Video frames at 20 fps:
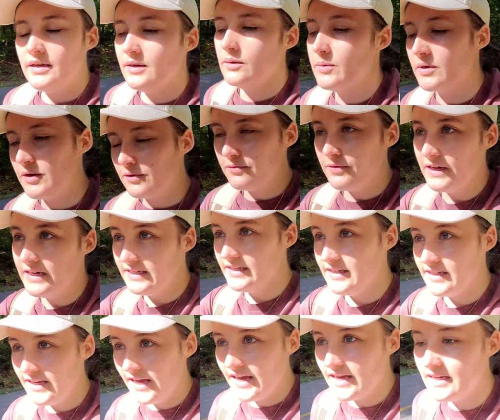When I
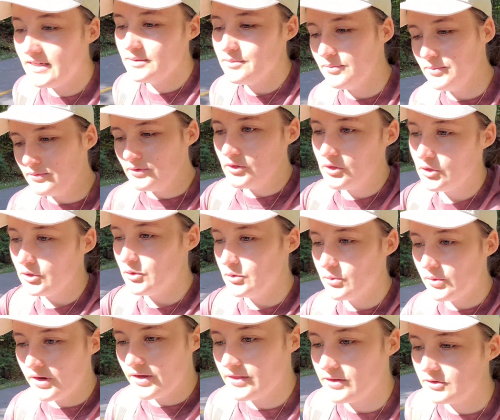finally came to
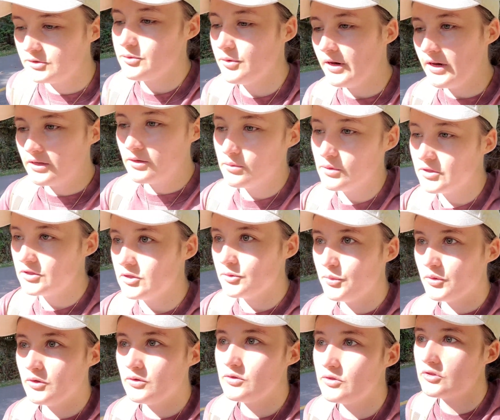where the trail was
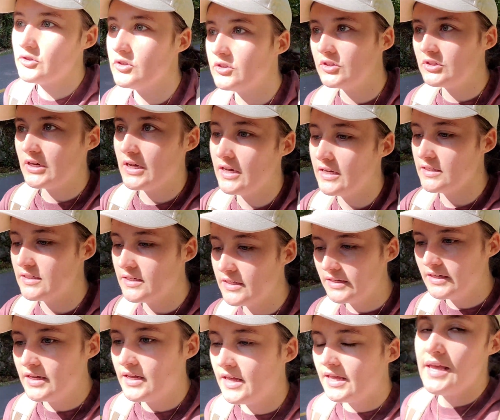supposed to start
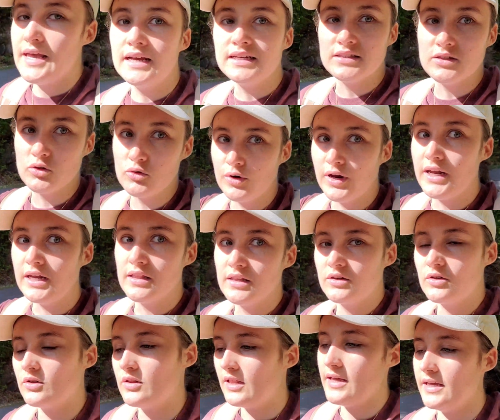as a trail,
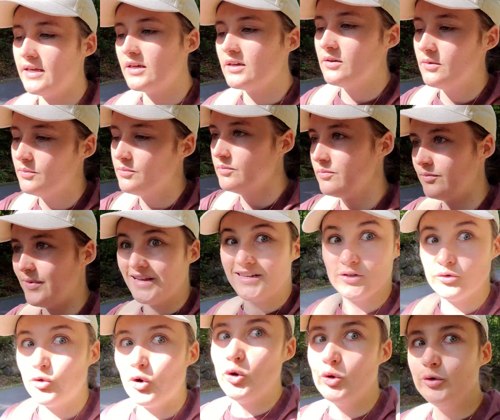not like as
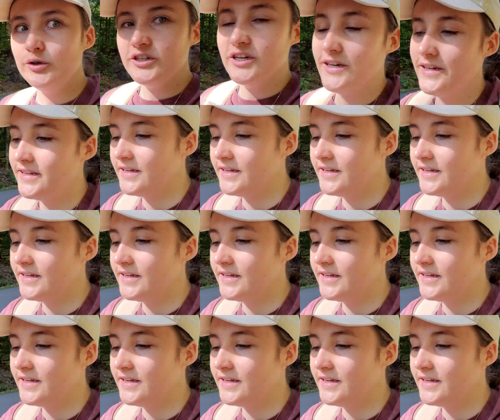a road,